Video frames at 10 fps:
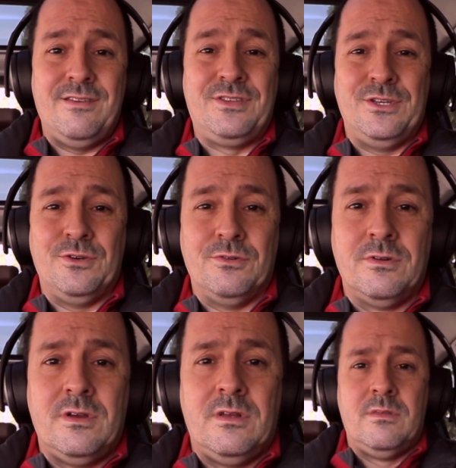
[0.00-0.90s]
gives you,
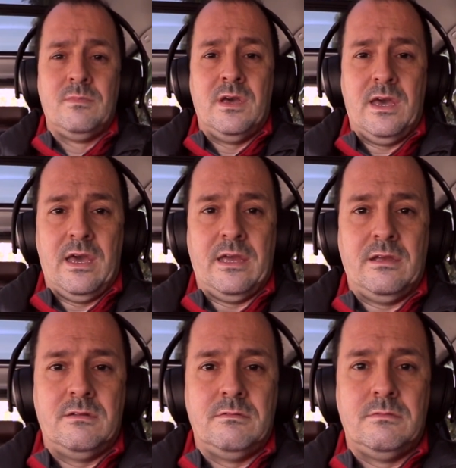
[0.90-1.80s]

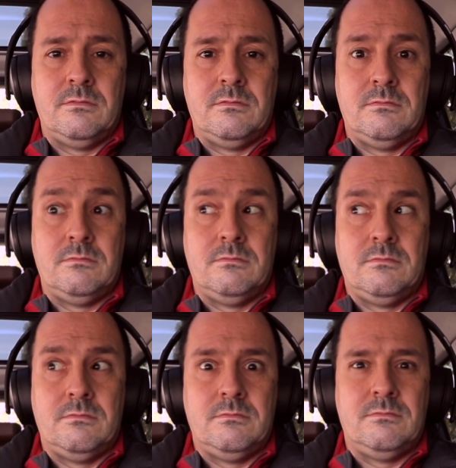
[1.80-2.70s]
hey,
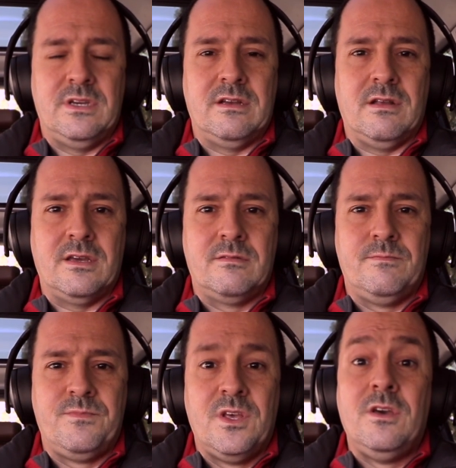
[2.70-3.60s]
yeah, like
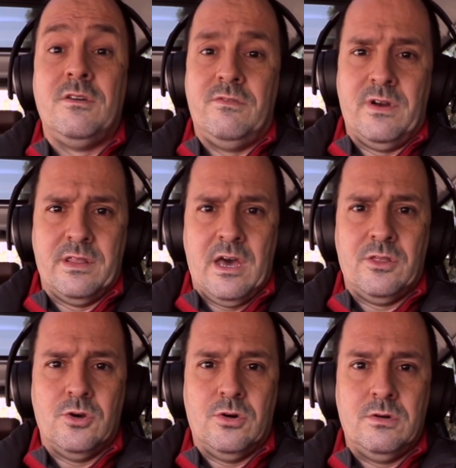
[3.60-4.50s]

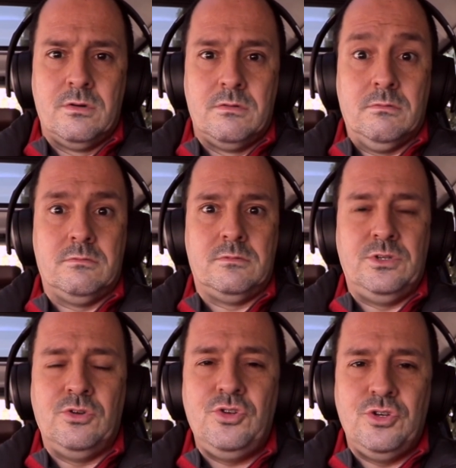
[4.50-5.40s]
Fernando,
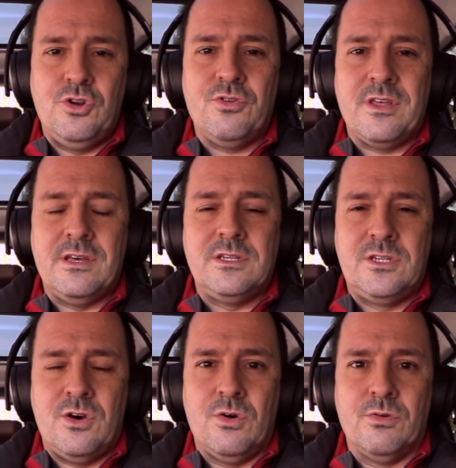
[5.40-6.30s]
you you know that that
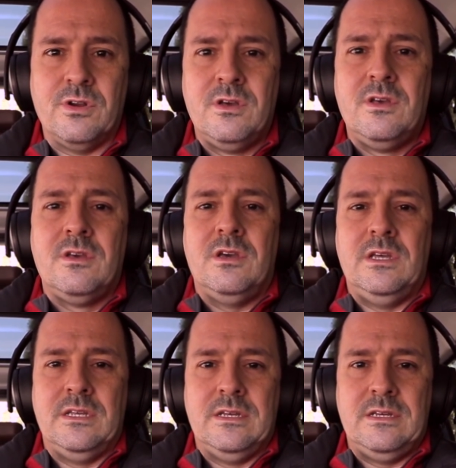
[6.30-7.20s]
tone
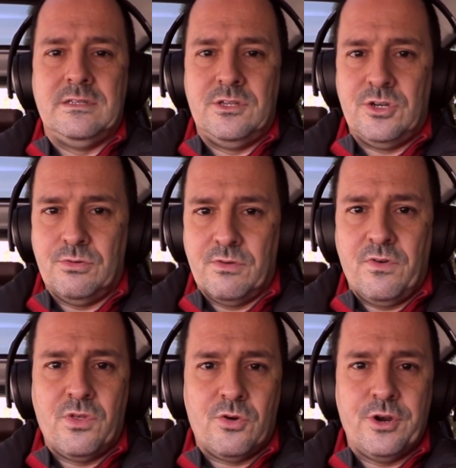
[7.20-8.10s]
uh, is a tone
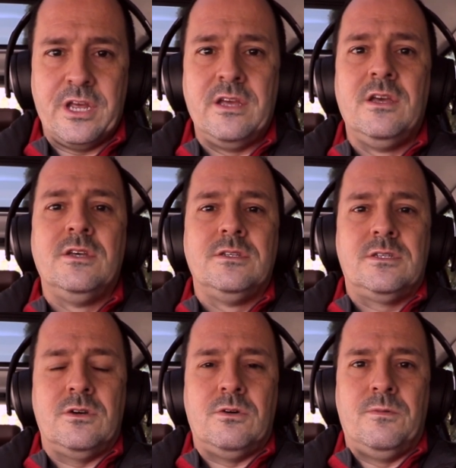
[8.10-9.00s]
of authority.
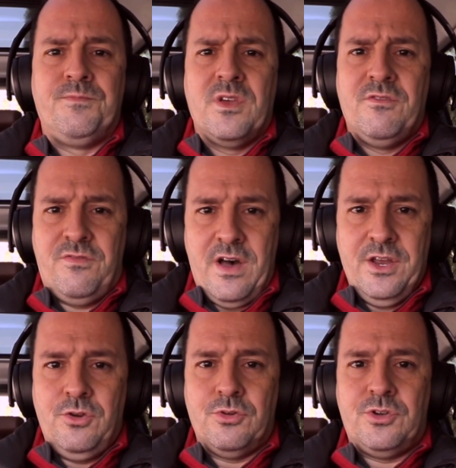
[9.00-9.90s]
So
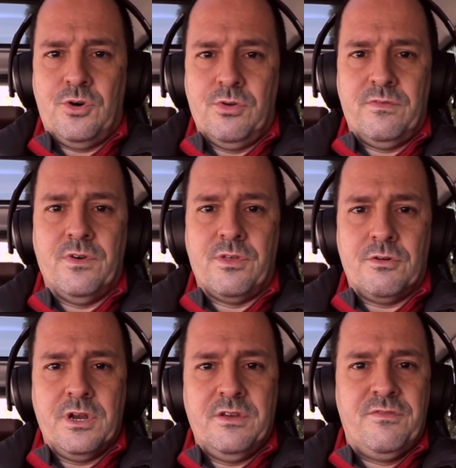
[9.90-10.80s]
find your tone of
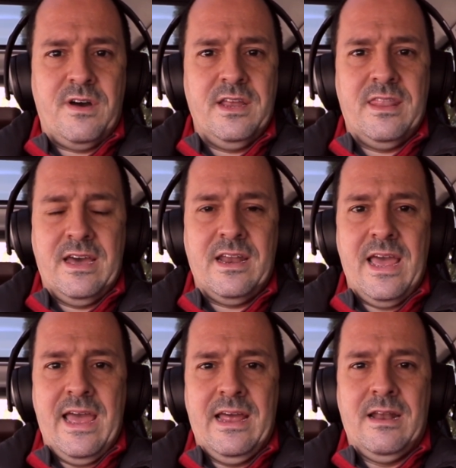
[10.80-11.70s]
authority, find that
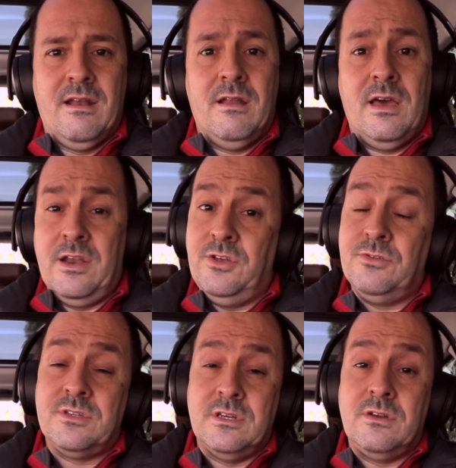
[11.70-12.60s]
and and
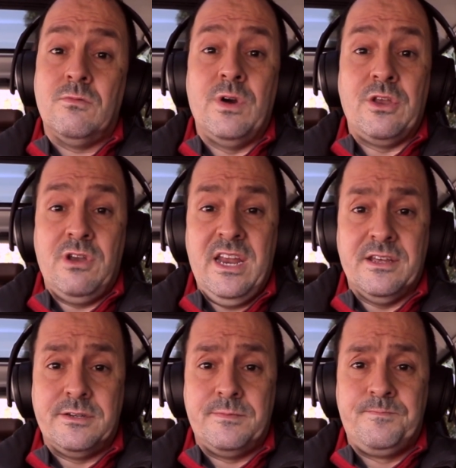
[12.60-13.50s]
use it when you need
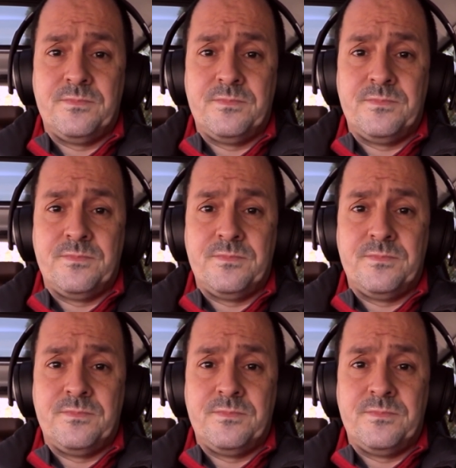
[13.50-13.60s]
it.